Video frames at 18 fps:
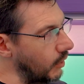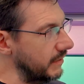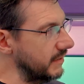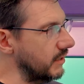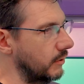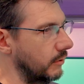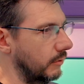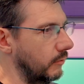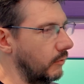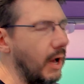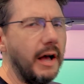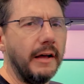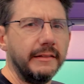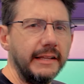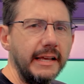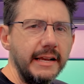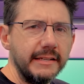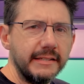Well, that's cool.
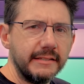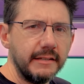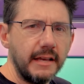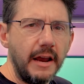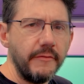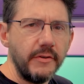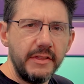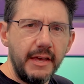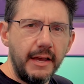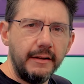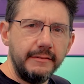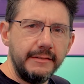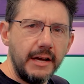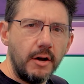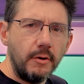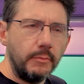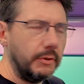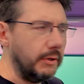links, everything
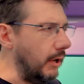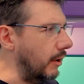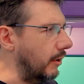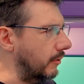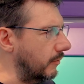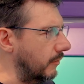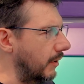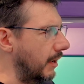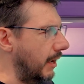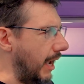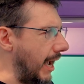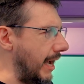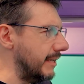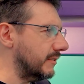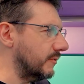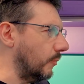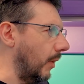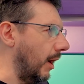down below
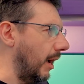as